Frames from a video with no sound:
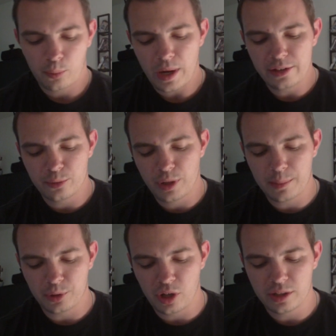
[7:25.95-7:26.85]
rather than
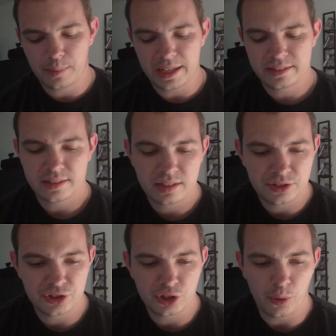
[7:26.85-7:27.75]
ramble on about this,
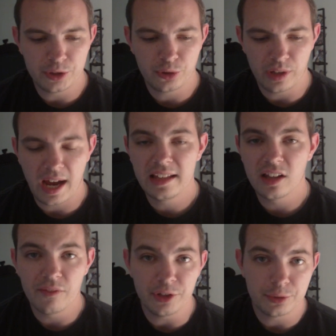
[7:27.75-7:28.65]
let's just go into it. I
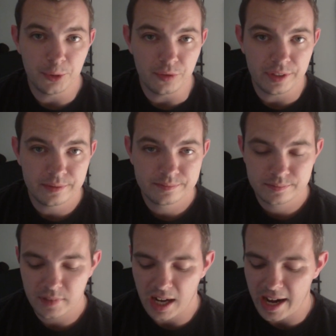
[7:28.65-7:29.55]
love this movie.
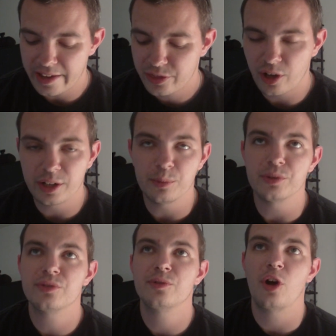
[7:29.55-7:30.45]
I thought it
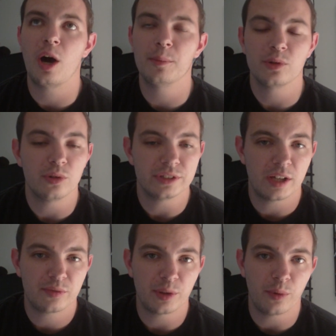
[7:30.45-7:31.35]
was phenomenal and
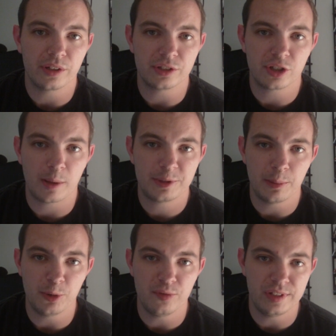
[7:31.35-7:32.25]
definitely one of the top
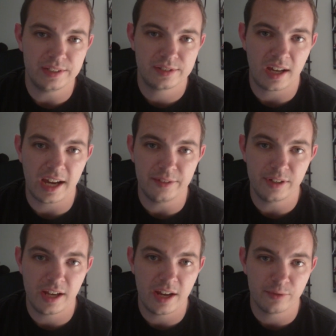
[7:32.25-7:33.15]
10 movies
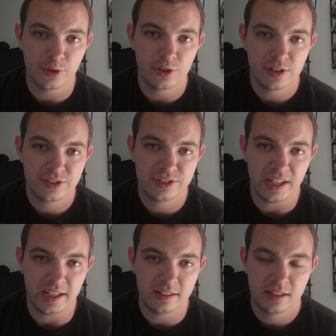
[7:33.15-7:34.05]
I've ever
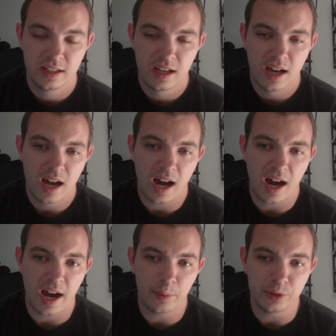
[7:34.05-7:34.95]
seen.
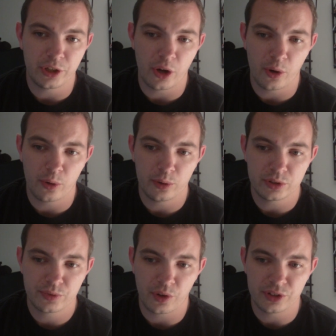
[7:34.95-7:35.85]
I would go
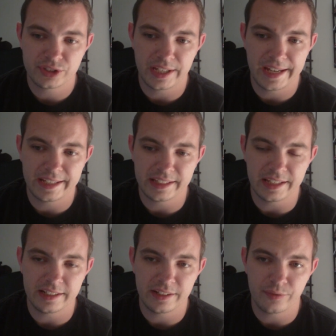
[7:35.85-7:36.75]
as far as saying
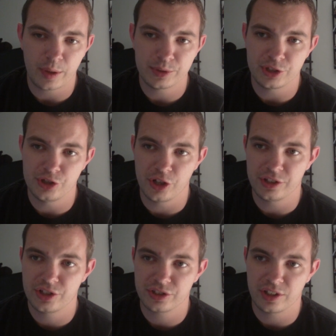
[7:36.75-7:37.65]
that if I was to
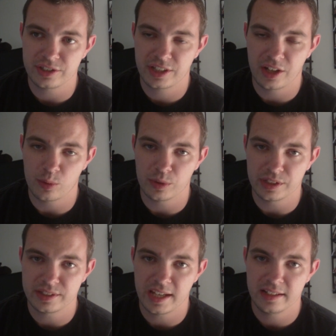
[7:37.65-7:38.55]
judge this on a scale of 1
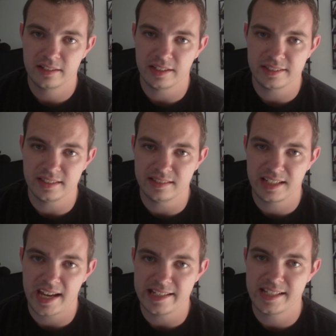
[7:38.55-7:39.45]
to 10, this is
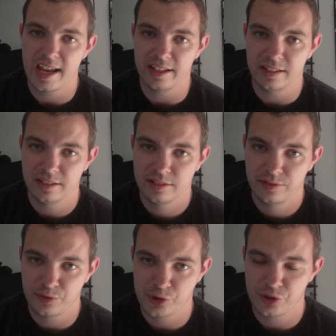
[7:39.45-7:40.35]
a 10
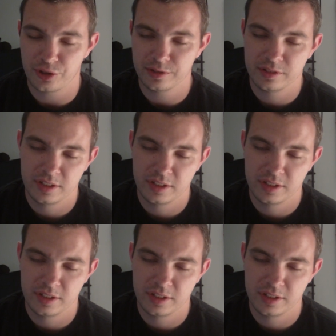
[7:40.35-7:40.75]
for sure.